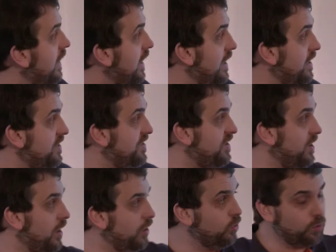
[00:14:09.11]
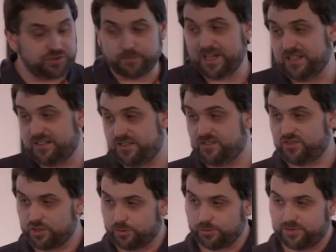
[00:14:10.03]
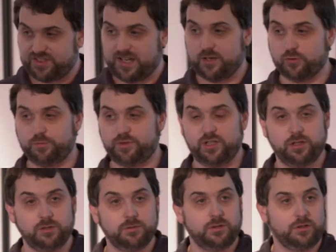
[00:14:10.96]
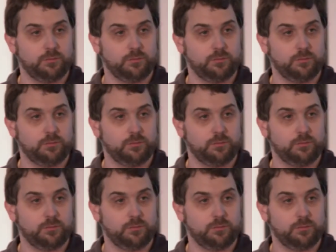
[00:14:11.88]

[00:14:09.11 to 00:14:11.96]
is an automated tool to help you